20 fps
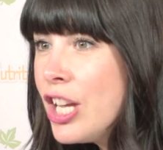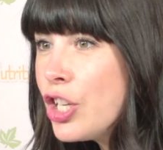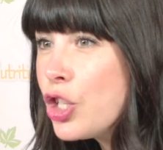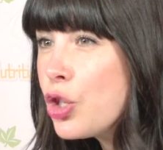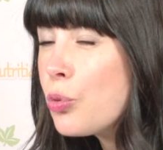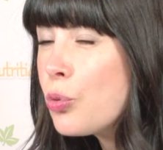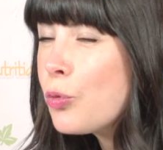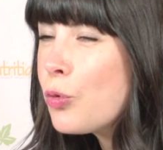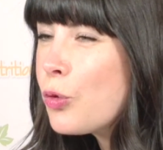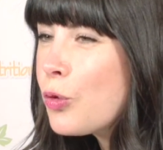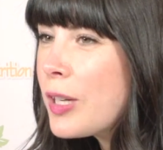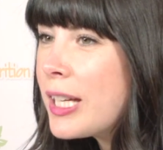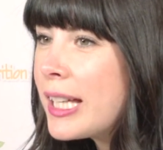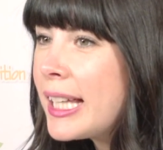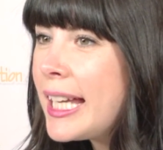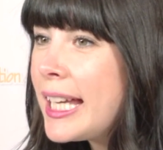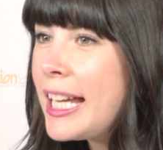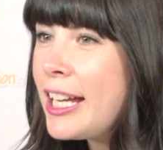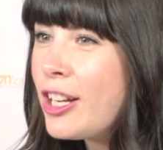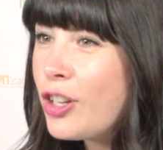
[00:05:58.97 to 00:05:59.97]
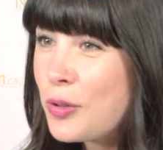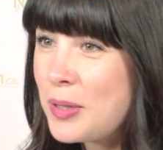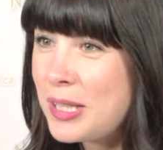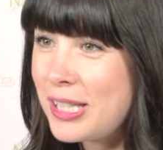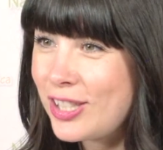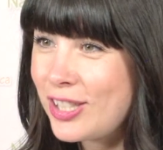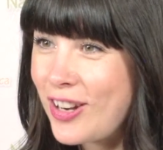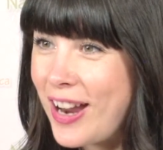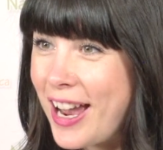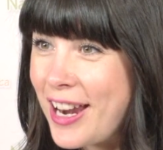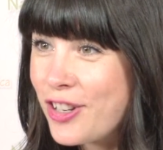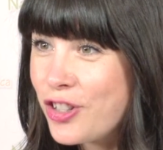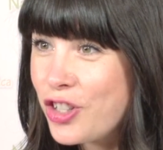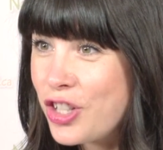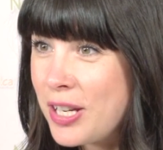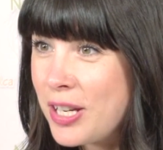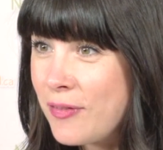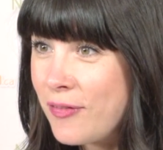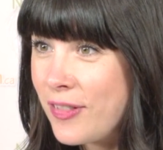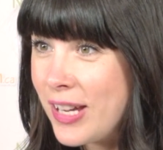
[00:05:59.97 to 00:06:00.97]
to really increase their
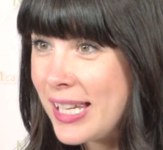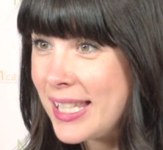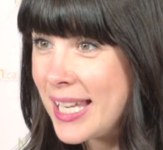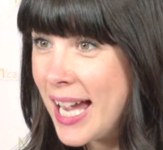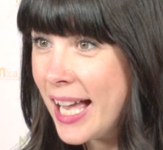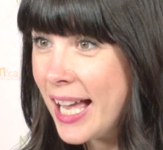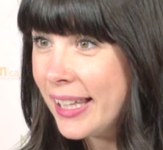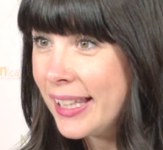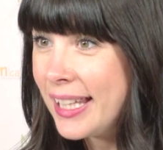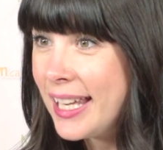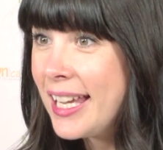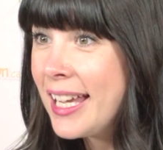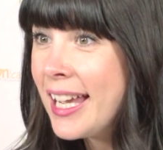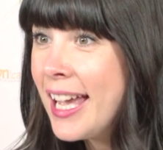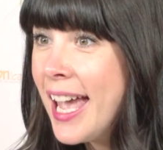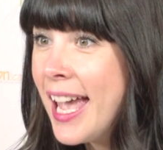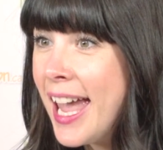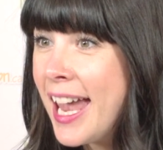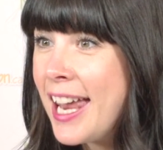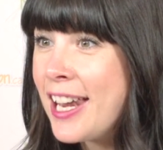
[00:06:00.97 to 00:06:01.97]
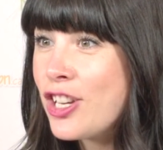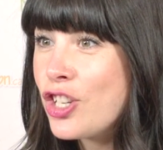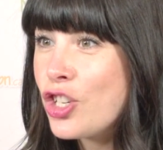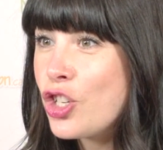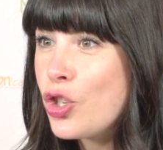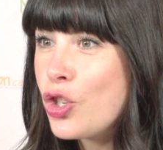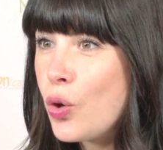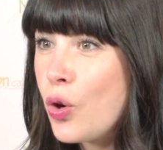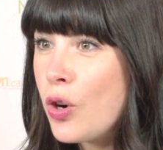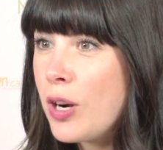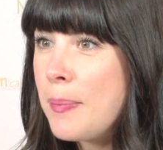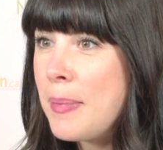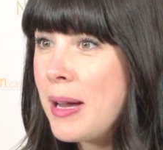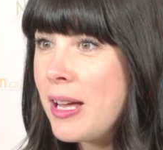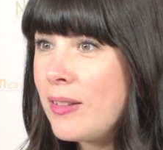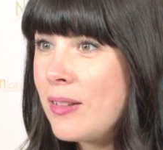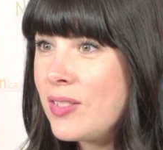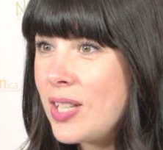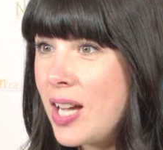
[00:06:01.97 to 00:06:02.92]
energy and vitality in a short amount of